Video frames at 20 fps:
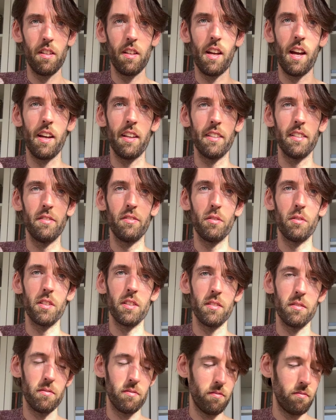And if you want
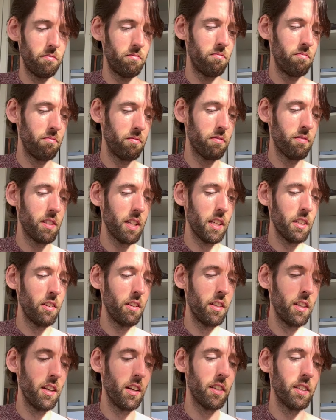to get
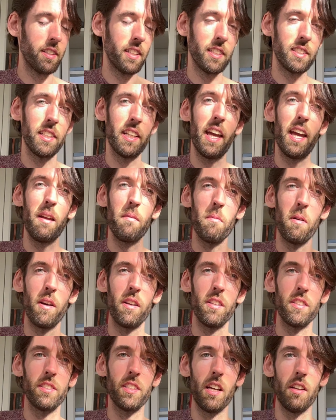nerdy on it, that's an A
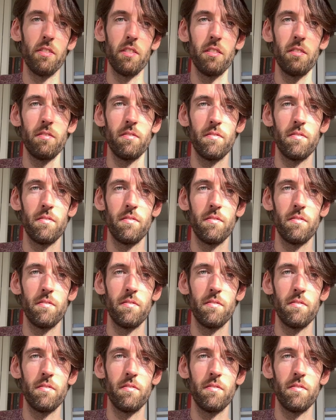minor 7.